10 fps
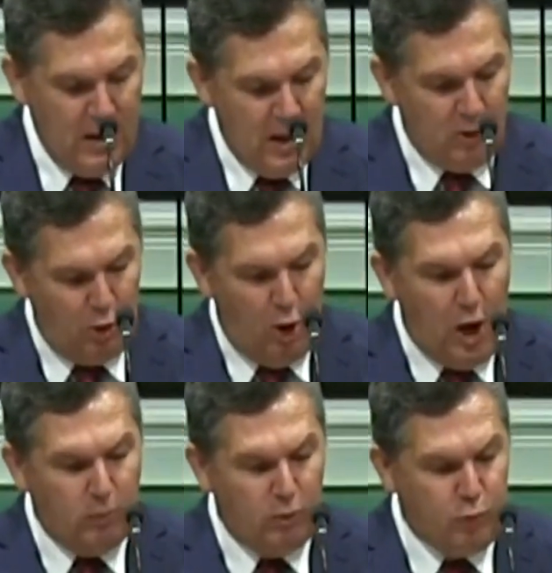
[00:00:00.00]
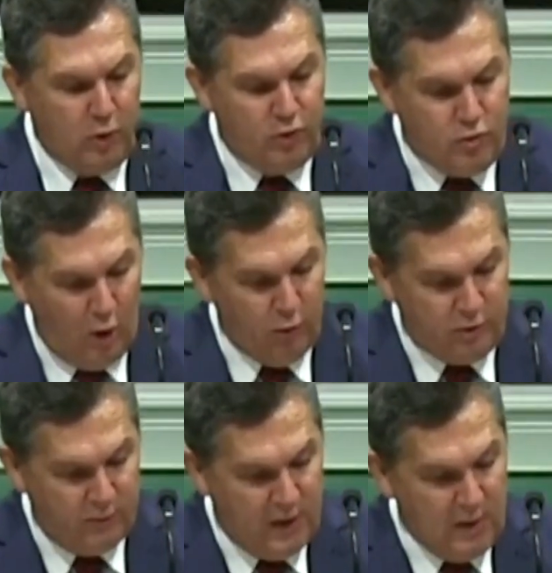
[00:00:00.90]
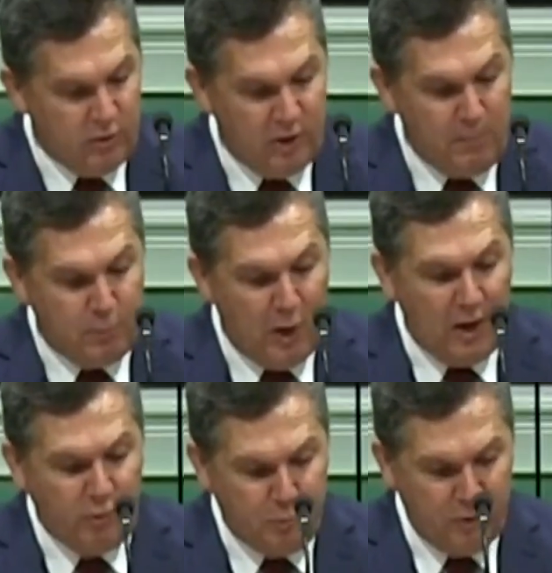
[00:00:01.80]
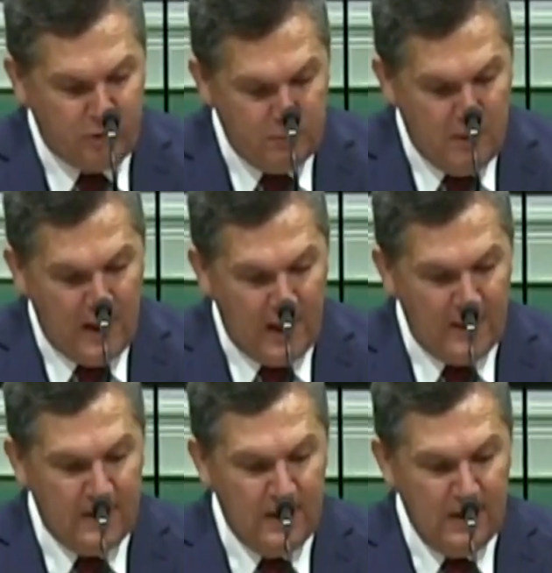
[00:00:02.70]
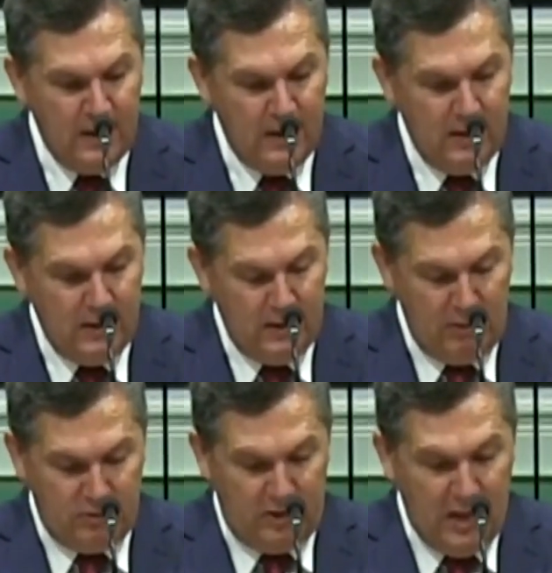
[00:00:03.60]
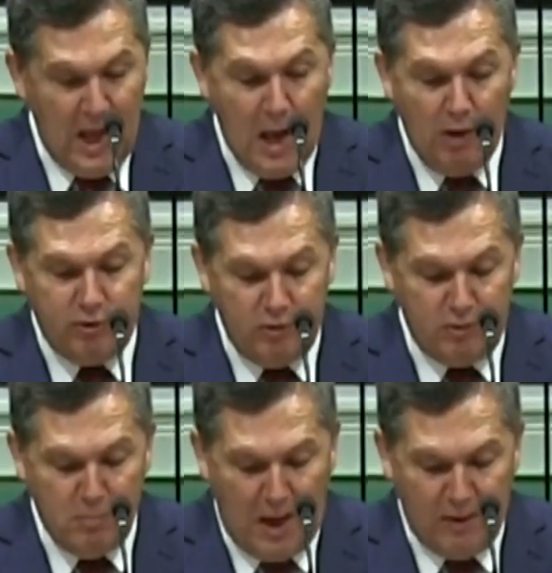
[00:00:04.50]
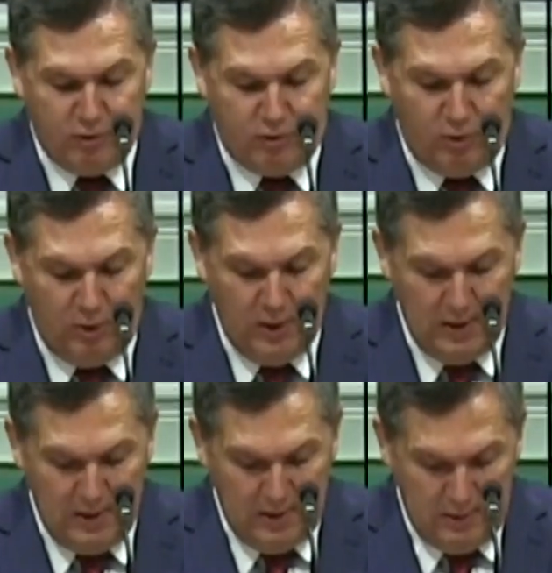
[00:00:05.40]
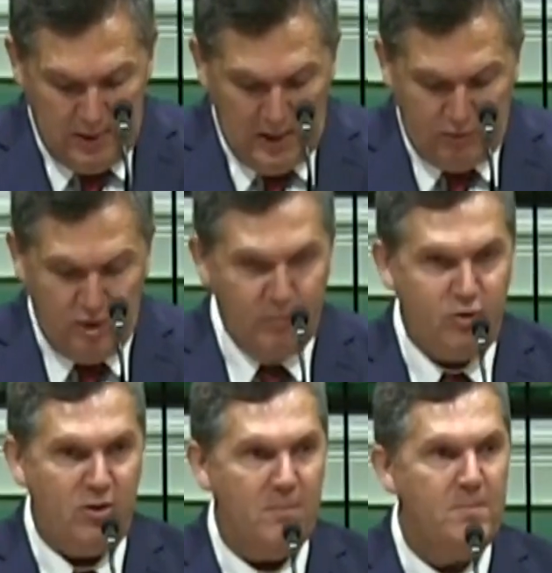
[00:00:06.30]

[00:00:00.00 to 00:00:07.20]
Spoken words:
And the Lord was with Joseph, and he was a prosperous man, and he was in the house of his master, the Egyptian.